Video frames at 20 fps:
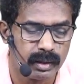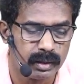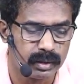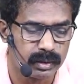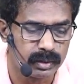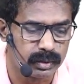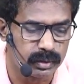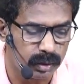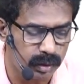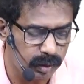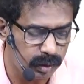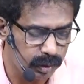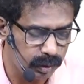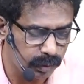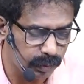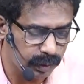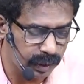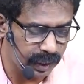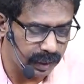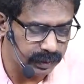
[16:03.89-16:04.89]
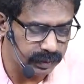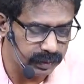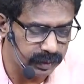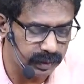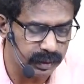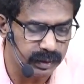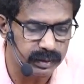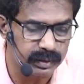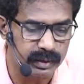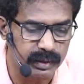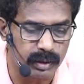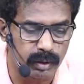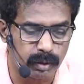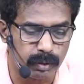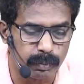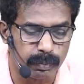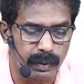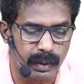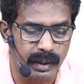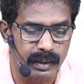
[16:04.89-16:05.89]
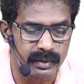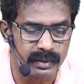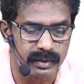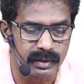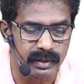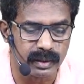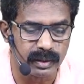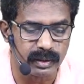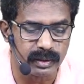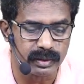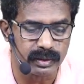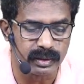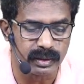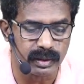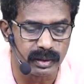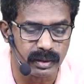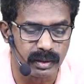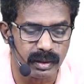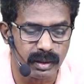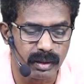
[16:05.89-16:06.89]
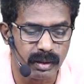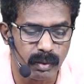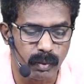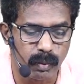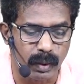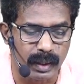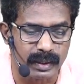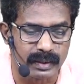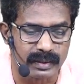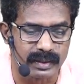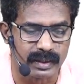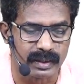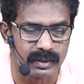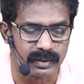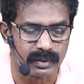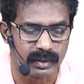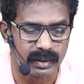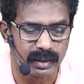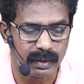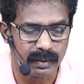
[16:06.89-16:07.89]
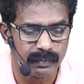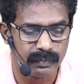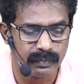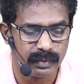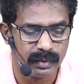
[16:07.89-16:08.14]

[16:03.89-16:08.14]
So your answer is 0.0016. Okay.